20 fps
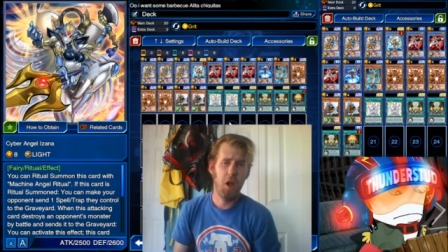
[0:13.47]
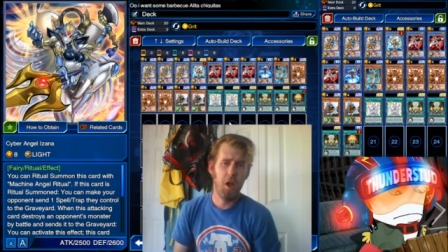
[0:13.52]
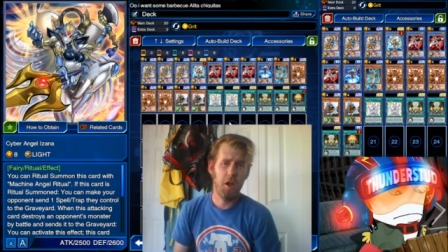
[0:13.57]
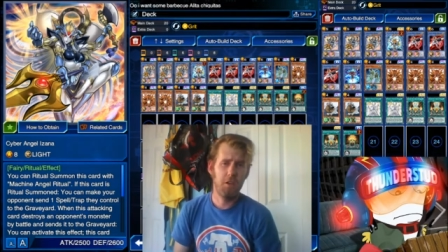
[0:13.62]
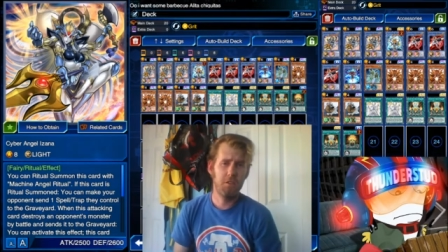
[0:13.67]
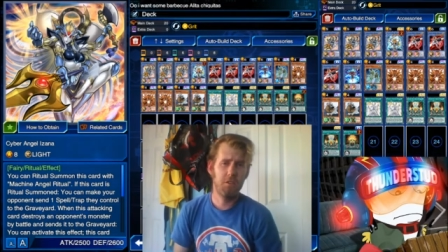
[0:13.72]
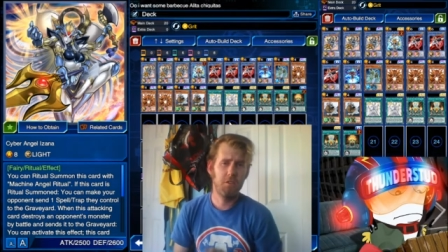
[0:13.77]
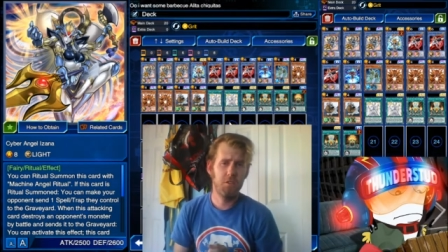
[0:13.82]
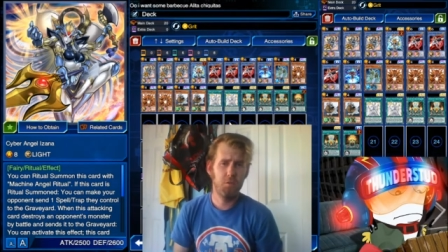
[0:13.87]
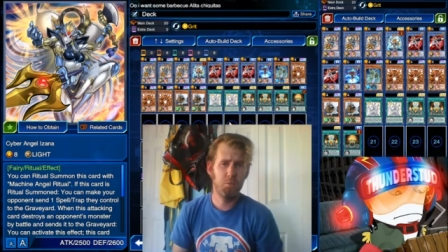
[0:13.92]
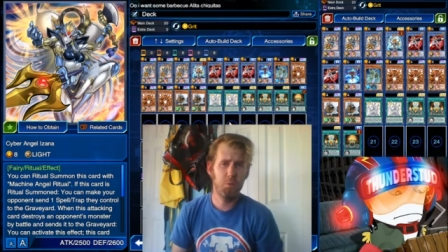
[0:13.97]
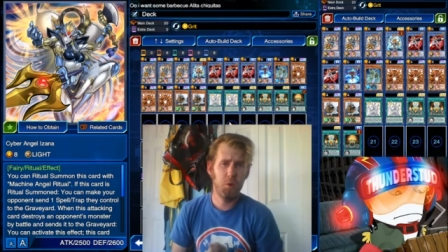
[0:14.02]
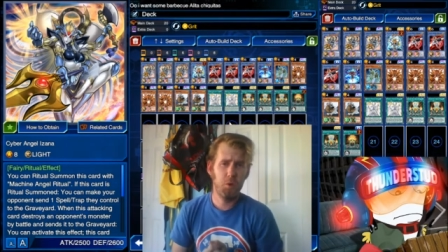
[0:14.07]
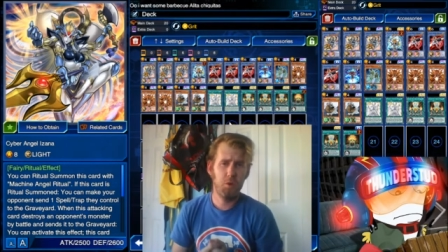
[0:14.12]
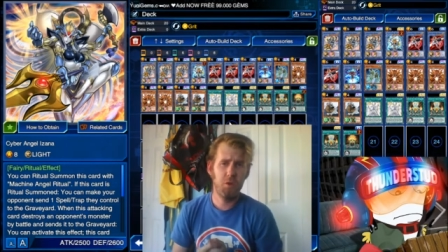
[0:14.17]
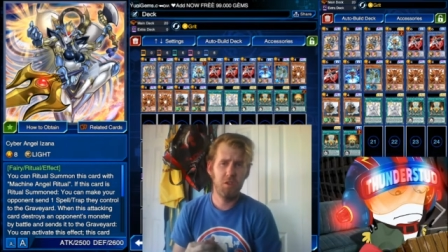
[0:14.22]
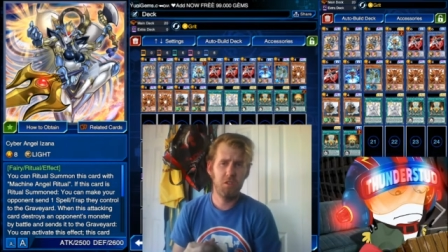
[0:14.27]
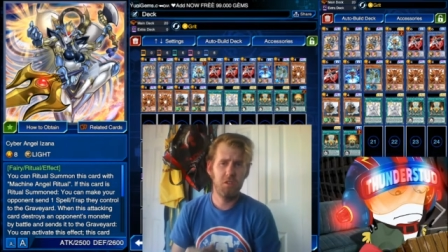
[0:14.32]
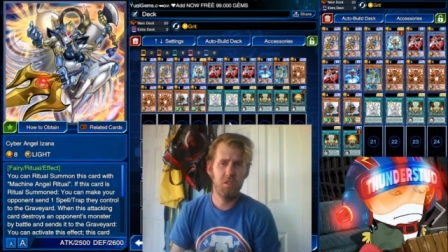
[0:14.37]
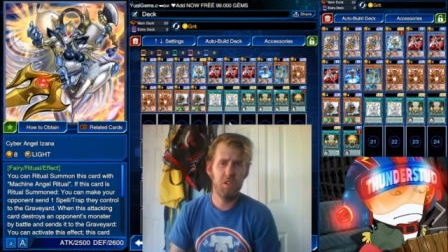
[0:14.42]

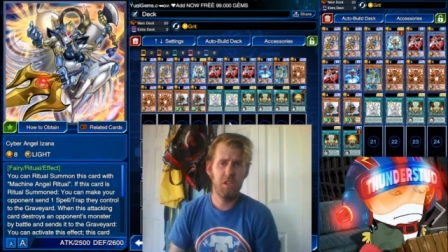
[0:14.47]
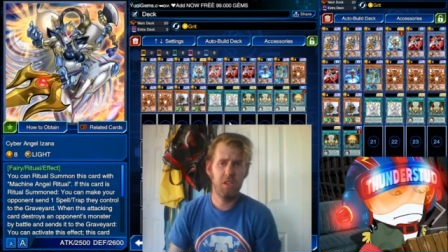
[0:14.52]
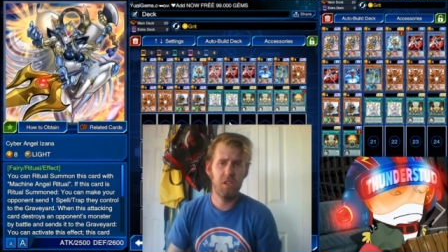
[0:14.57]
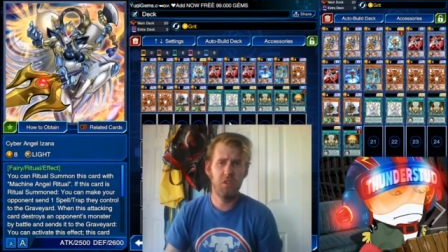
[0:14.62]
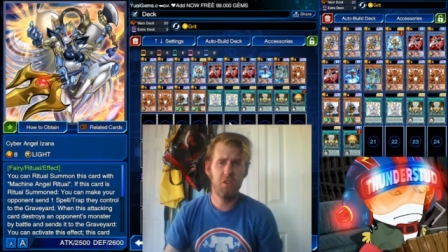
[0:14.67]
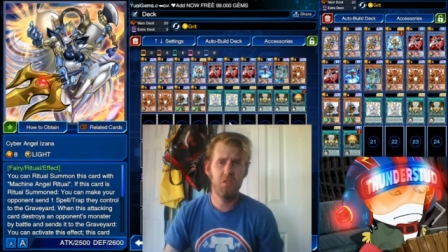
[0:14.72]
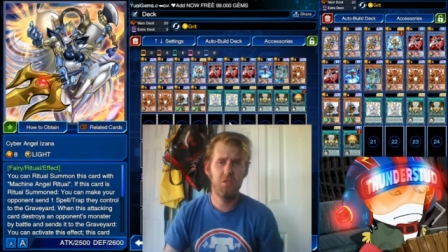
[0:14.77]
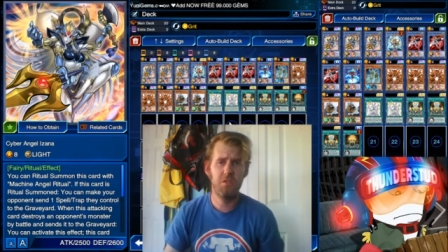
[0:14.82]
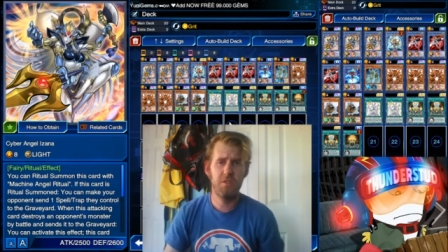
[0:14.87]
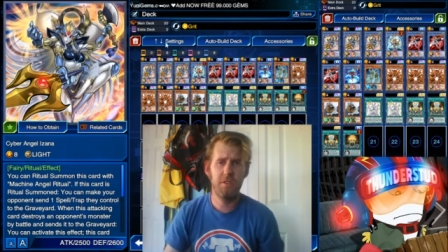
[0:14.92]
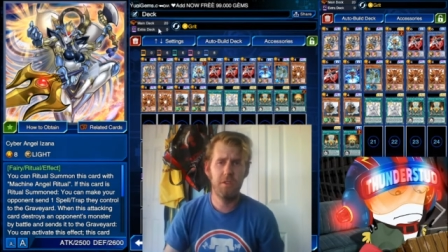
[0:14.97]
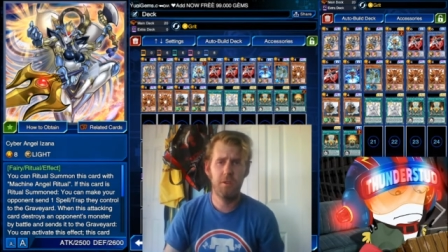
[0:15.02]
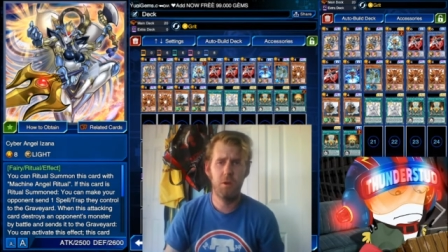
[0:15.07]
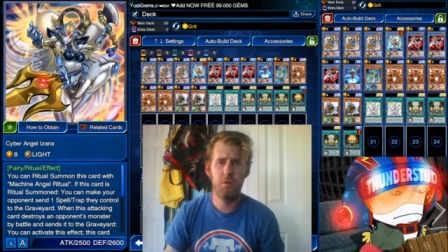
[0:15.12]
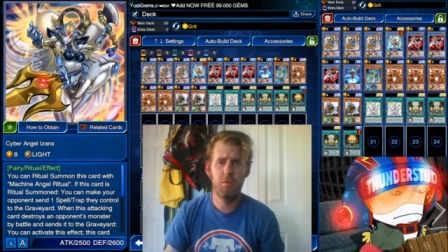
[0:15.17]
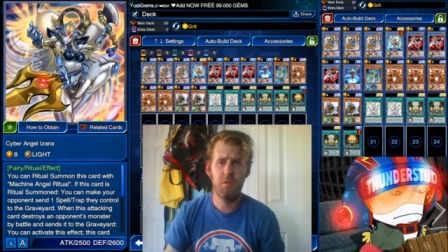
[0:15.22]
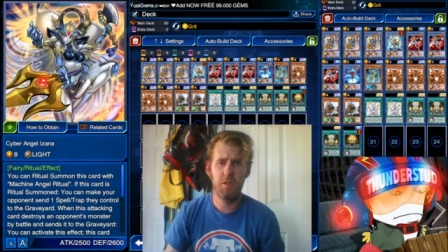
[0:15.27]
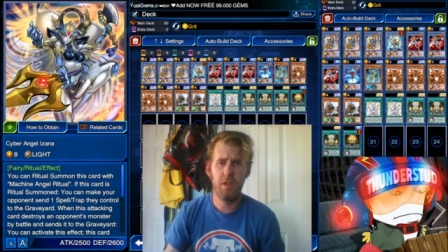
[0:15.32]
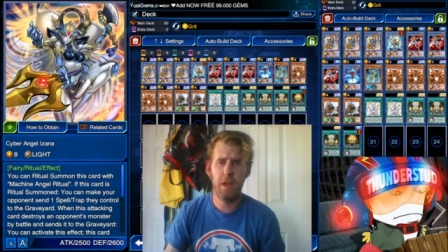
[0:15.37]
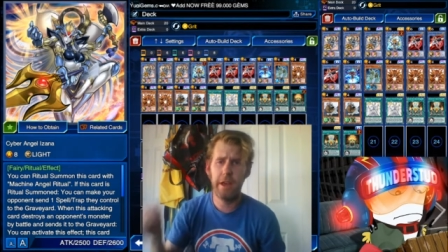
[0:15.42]
undisputed Tier
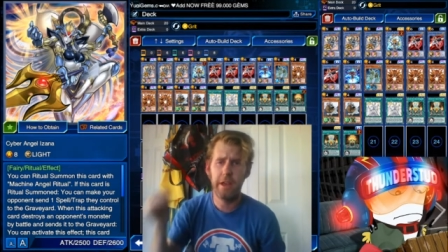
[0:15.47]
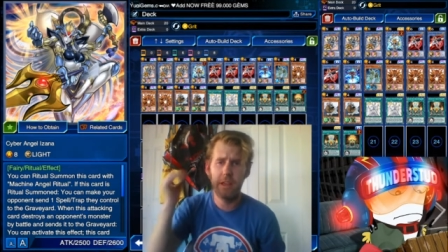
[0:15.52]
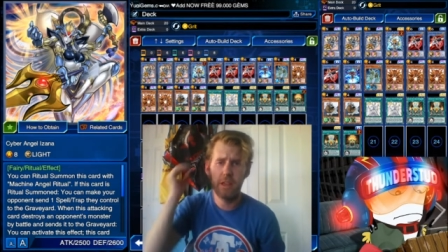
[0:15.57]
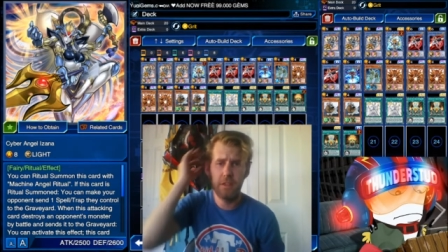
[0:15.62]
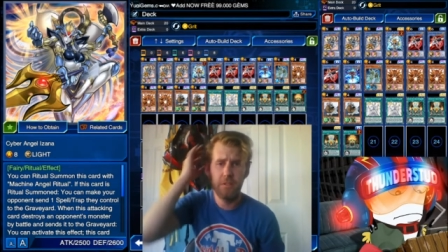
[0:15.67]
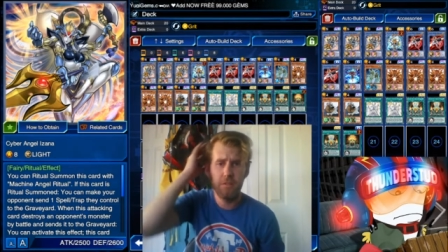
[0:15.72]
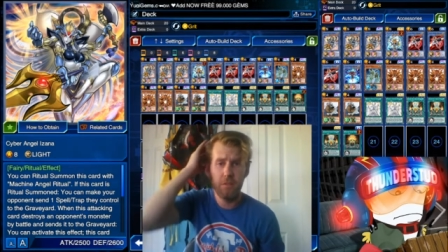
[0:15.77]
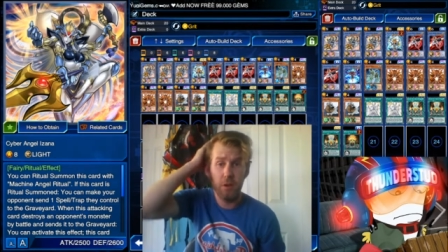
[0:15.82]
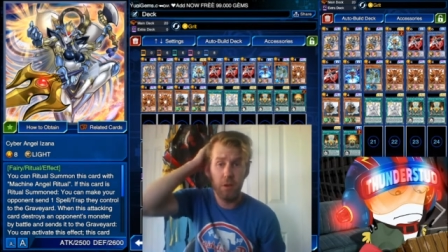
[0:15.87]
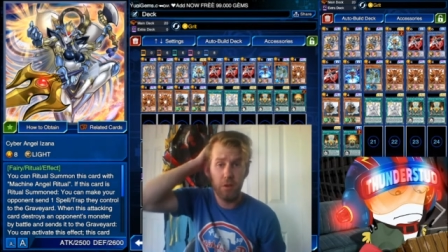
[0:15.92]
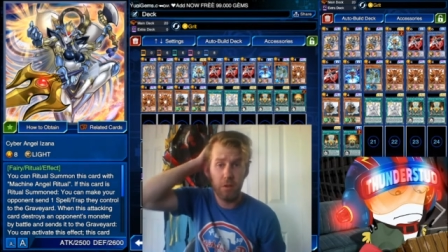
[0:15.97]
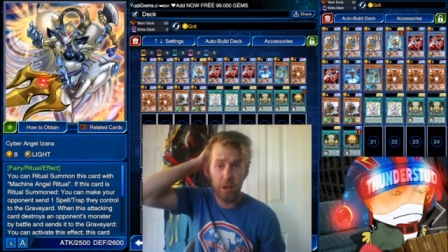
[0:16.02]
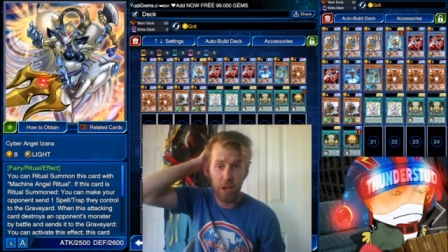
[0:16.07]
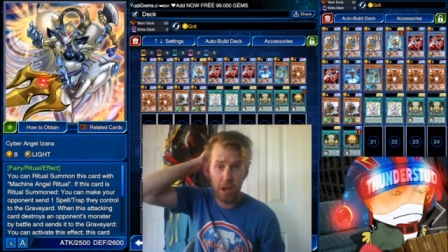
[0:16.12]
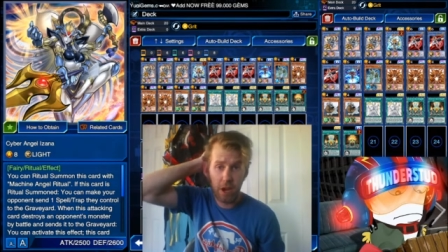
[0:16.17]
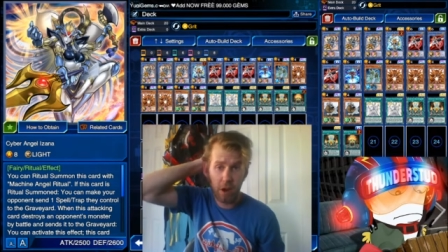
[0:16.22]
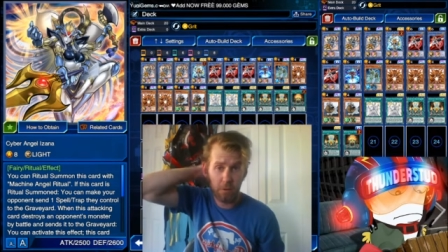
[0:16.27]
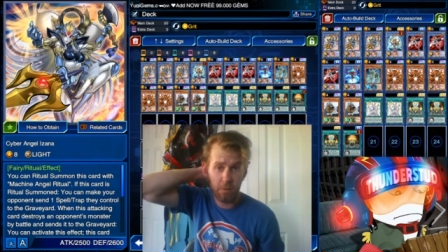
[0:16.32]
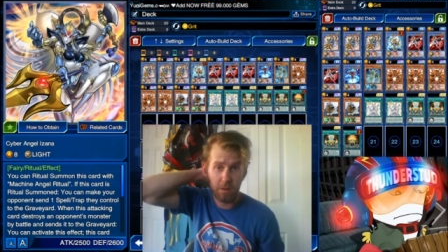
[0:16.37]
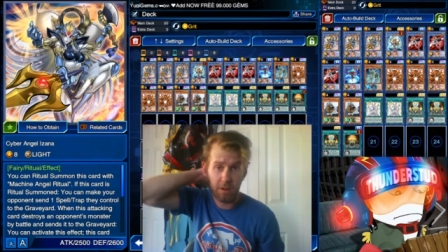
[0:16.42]
0 deck, if you don't
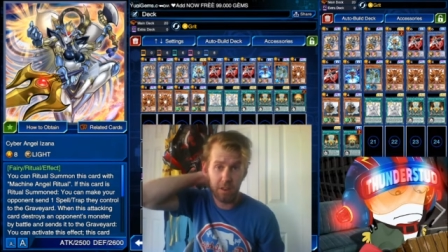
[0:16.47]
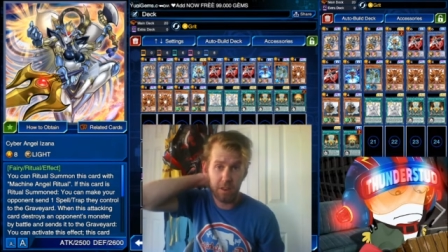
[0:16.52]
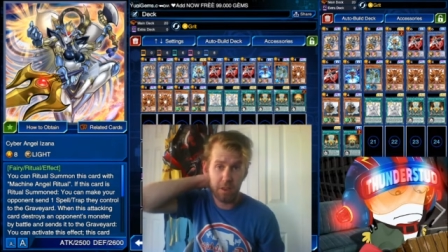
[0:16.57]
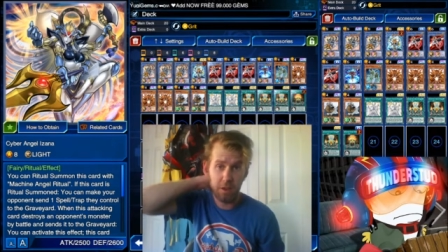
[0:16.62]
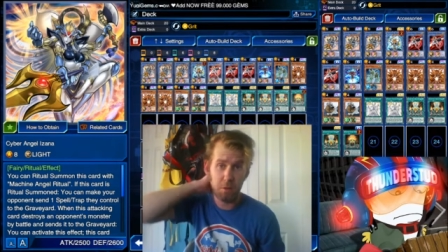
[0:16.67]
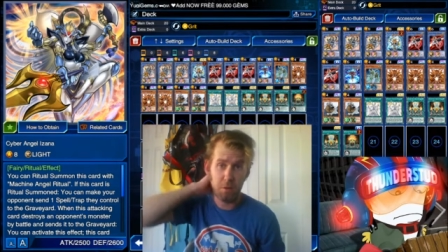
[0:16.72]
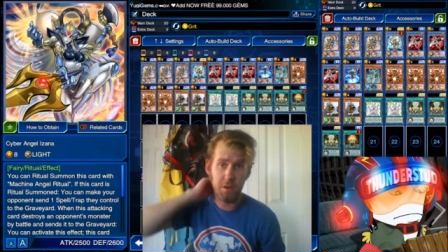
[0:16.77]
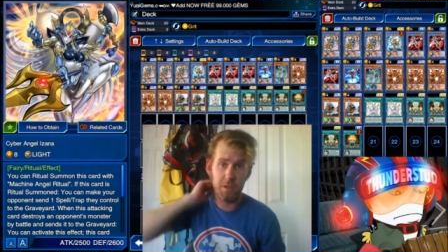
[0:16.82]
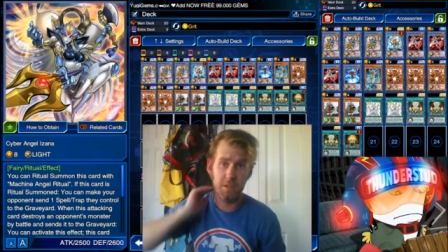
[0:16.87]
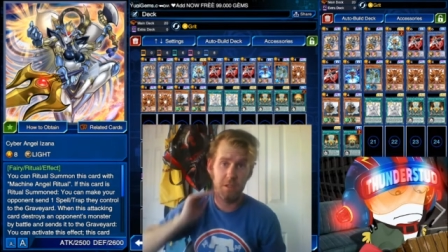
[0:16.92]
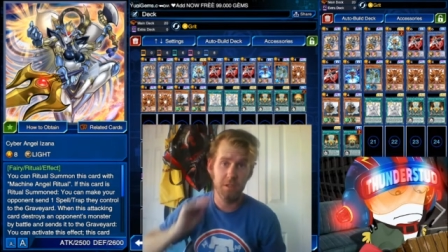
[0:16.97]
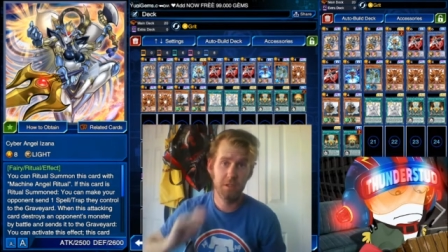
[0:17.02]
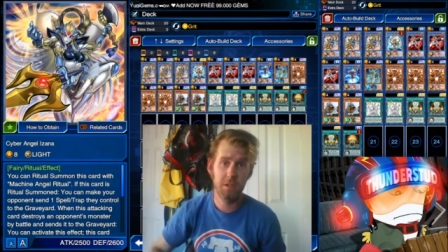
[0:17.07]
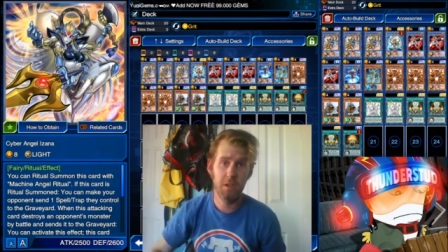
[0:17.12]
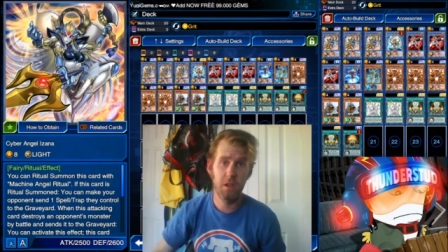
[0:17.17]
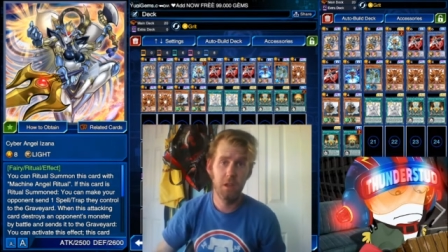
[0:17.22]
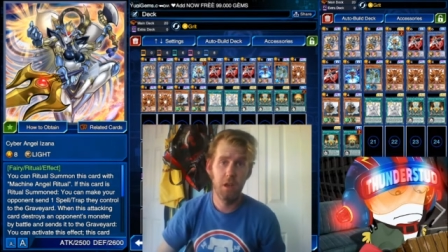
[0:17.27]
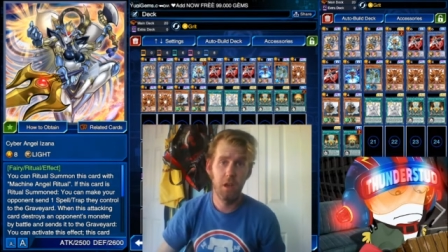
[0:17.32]
count Relinquished.